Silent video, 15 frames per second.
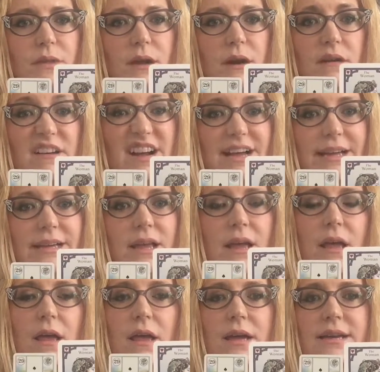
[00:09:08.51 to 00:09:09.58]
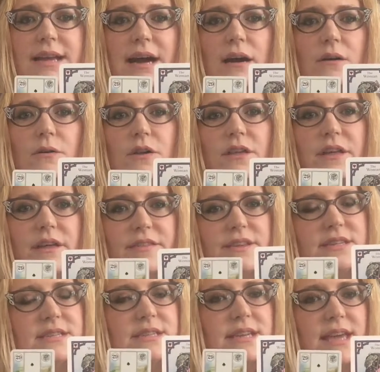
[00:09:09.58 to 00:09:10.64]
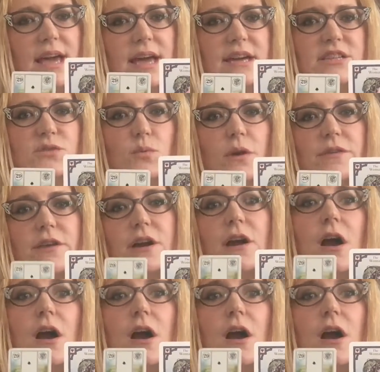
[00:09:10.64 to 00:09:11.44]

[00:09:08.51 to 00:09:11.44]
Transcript: All right. Now, uh, this is a case where the